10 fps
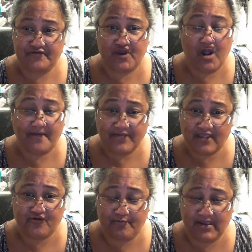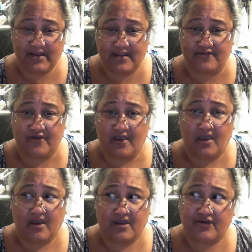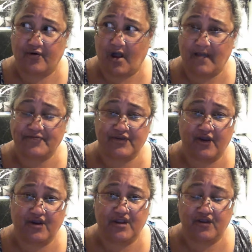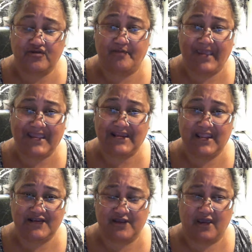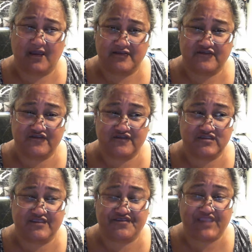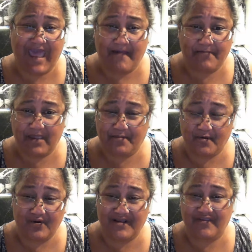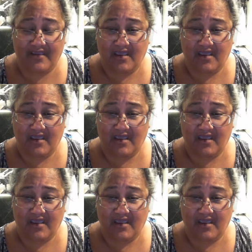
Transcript: The cops ask for bayonets. So cops are going to use a bayonet to stab people with?